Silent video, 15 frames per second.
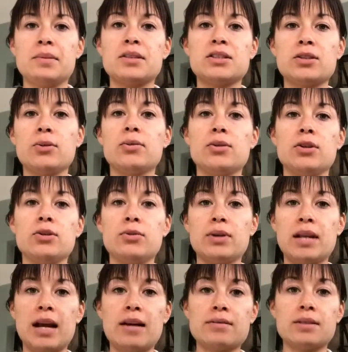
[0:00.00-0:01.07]
So you
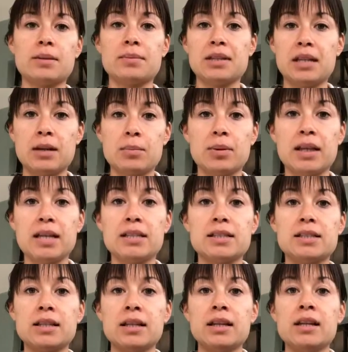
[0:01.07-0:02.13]
can have something in
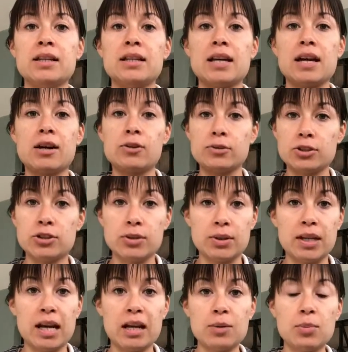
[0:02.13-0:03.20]
place that holds you
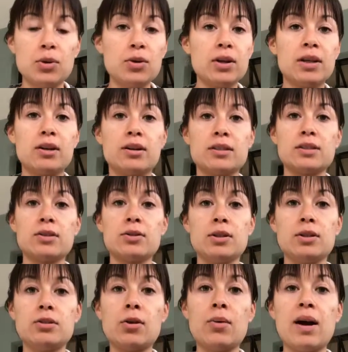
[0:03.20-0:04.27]
accountable, and also
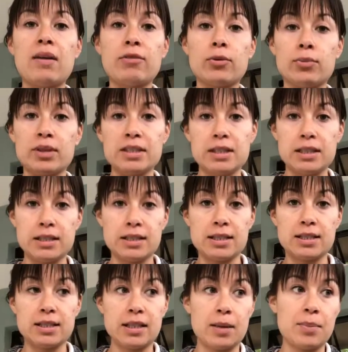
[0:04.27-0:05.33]
you don't have a reason to
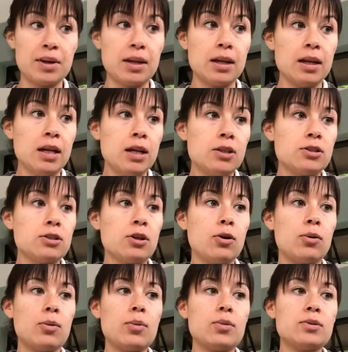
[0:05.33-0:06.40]
skip it.
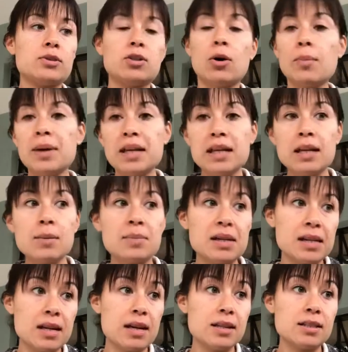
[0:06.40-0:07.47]
So don't make it
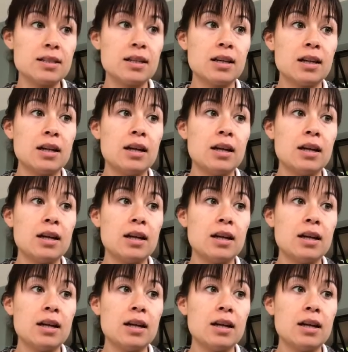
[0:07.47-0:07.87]
immediate.